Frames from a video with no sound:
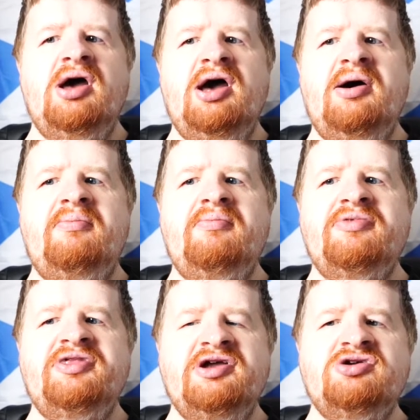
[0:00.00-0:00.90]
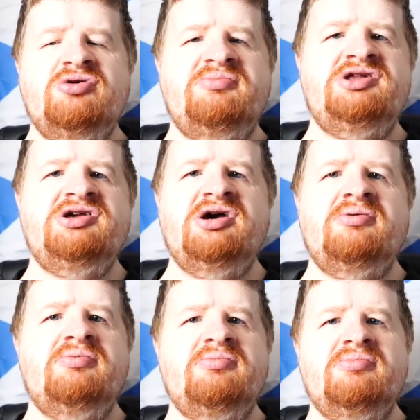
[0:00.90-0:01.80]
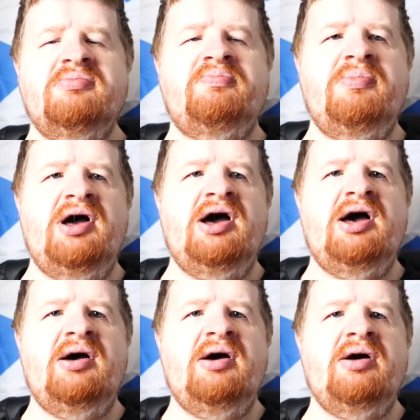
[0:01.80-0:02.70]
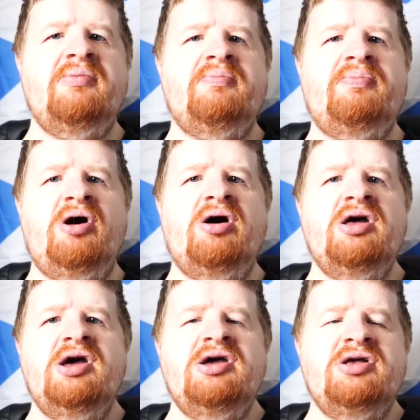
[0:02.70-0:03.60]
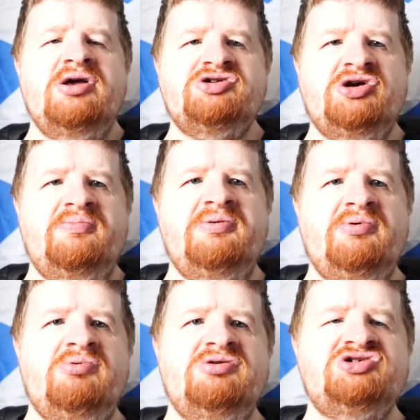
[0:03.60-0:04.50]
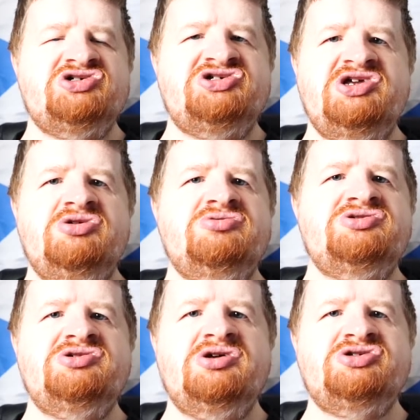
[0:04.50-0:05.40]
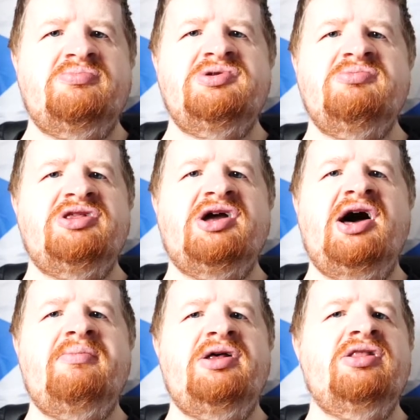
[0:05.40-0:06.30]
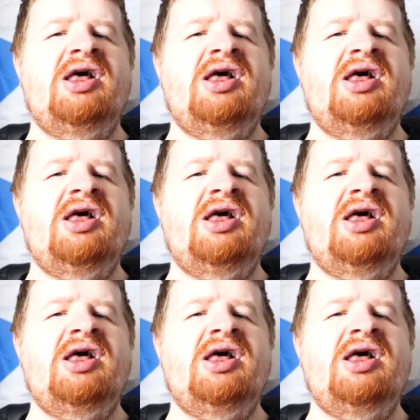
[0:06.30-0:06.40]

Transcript: um, think you're media, uh, but some people will just see you as somebody with a camera. And